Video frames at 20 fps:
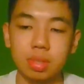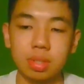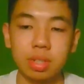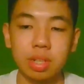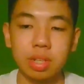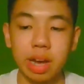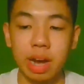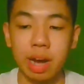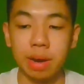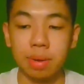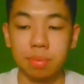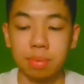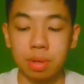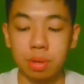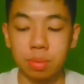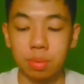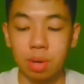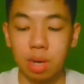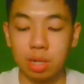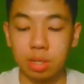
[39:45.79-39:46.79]
yeah, we
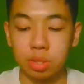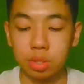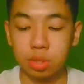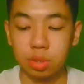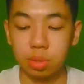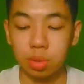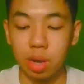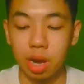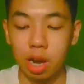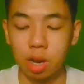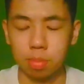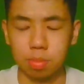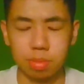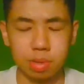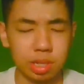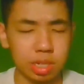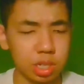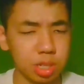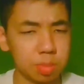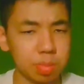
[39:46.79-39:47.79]
want to help
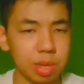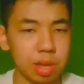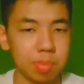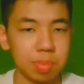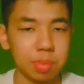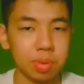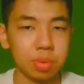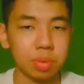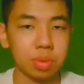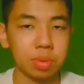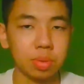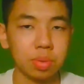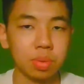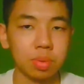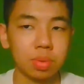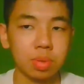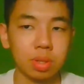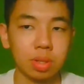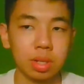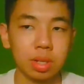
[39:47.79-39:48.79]
these people
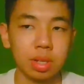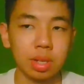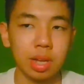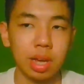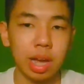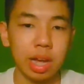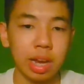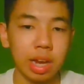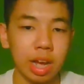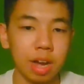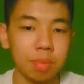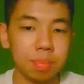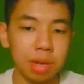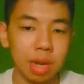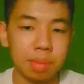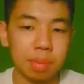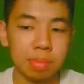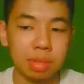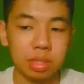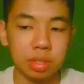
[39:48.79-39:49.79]
and help
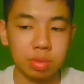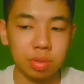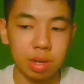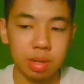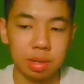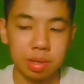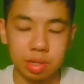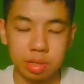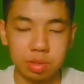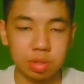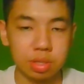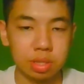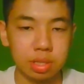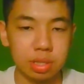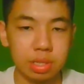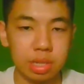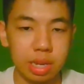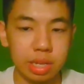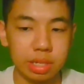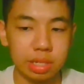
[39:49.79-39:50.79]
them integrate into
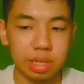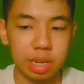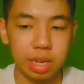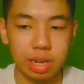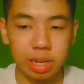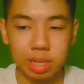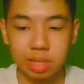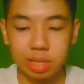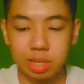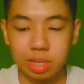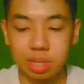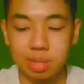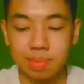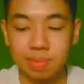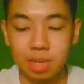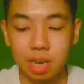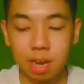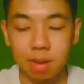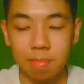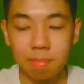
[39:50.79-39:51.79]
society, and at the same
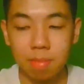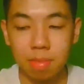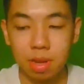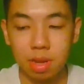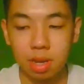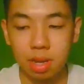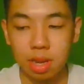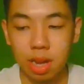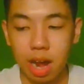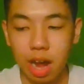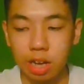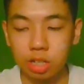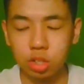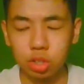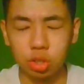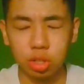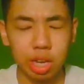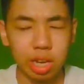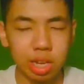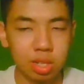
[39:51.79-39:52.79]
time
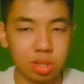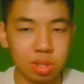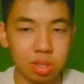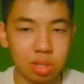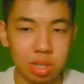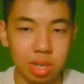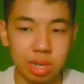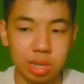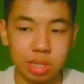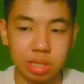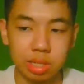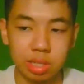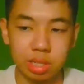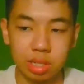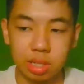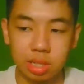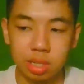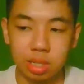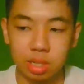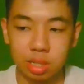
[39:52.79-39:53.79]
educate
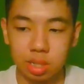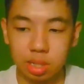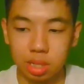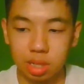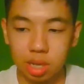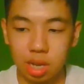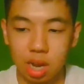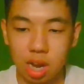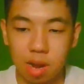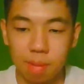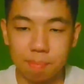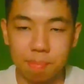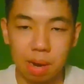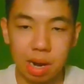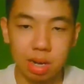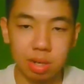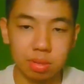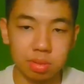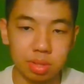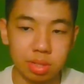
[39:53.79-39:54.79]
society
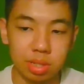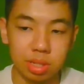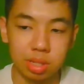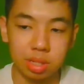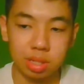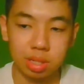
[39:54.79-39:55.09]
about